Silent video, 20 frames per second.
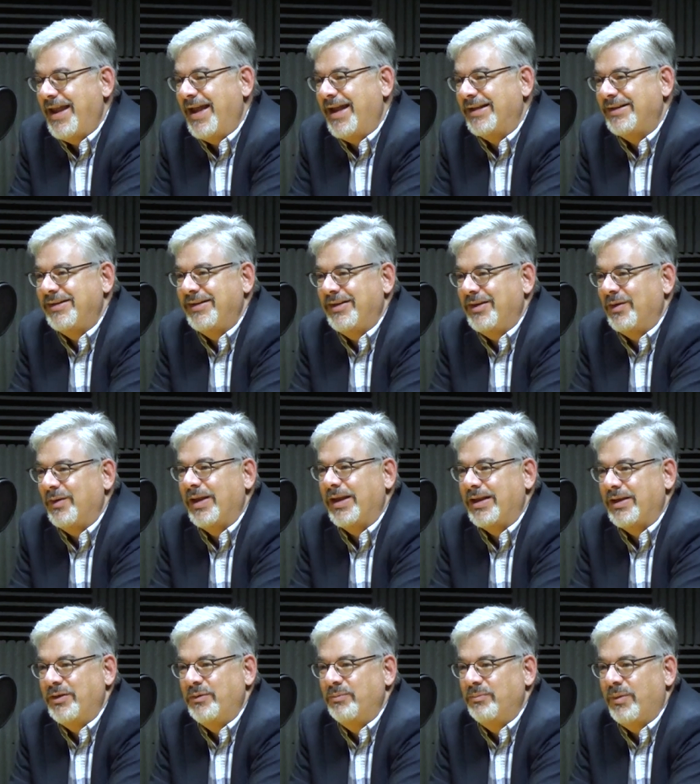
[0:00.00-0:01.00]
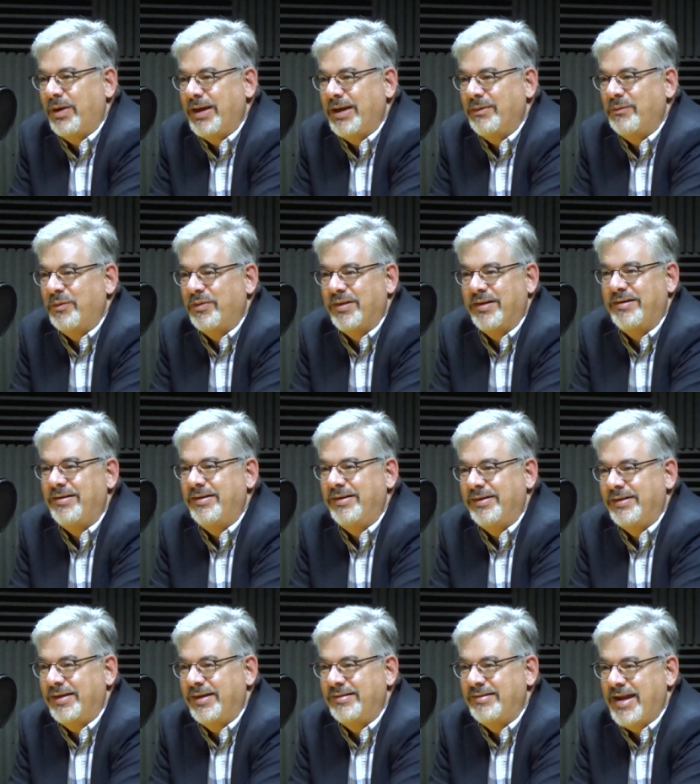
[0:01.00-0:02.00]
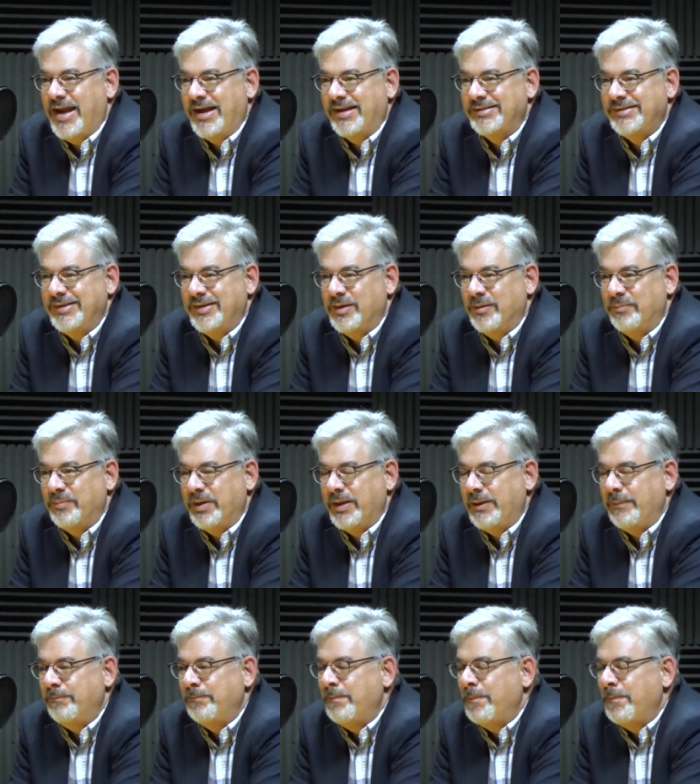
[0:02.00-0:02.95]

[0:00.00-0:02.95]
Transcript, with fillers: at you know like you might with a, a taxi company.